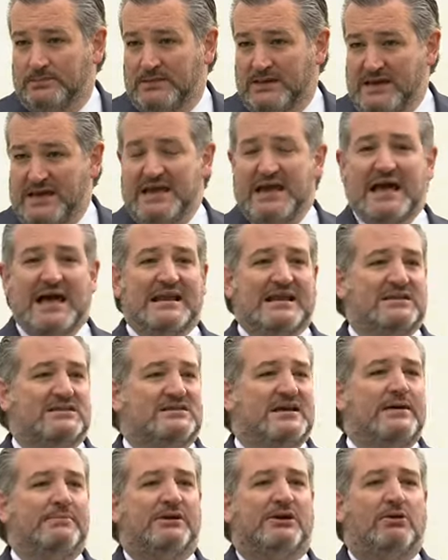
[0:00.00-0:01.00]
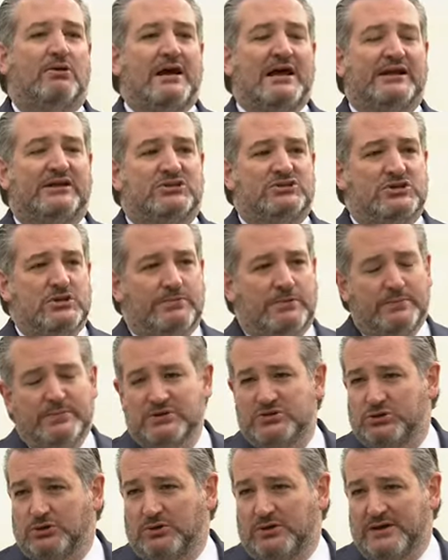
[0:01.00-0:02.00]
He had a Democratic
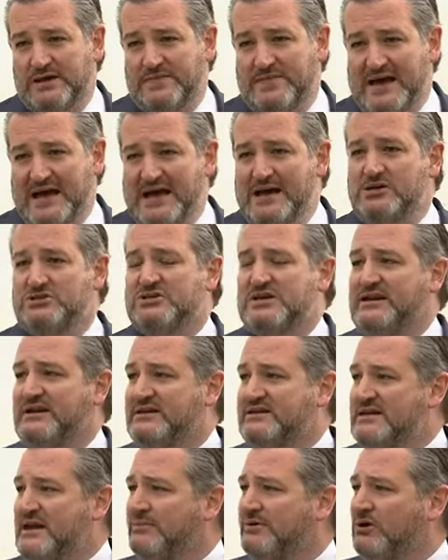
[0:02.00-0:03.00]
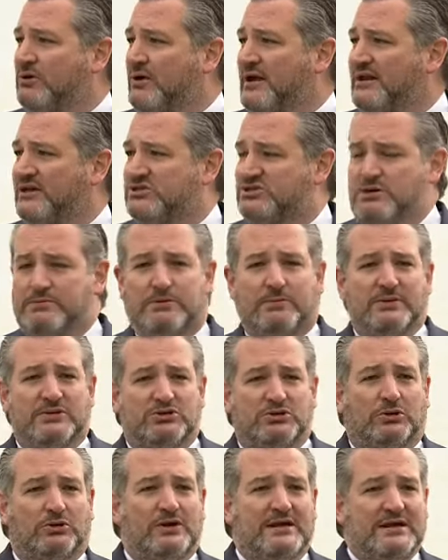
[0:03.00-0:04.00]
supermajority in the House. He had a Democratic
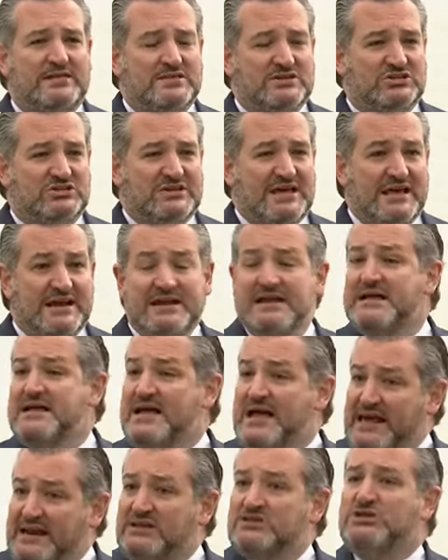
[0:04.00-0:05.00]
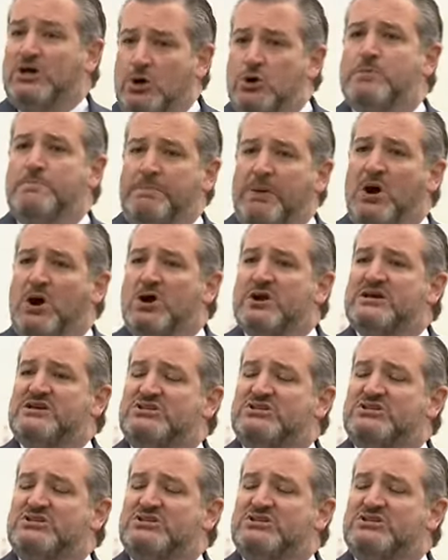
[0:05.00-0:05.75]
supermajority in the Senate, and his own party